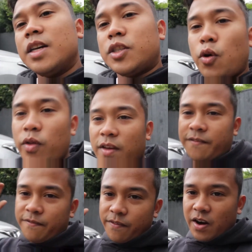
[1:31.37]
So the
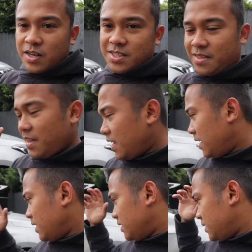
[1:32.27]
first
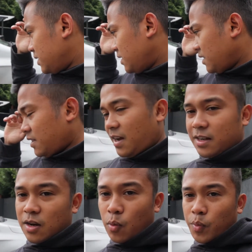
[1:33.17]
thing
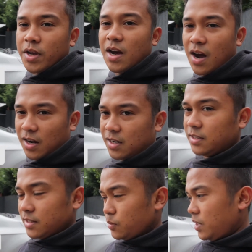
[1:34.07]
that we are going to
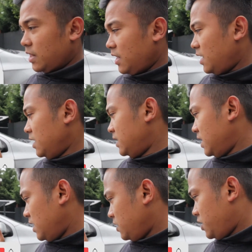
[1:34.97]
deal with is
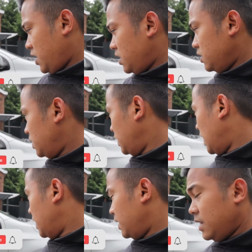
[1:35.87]
changing
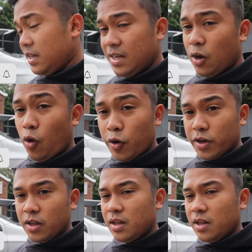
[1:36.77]
the oil.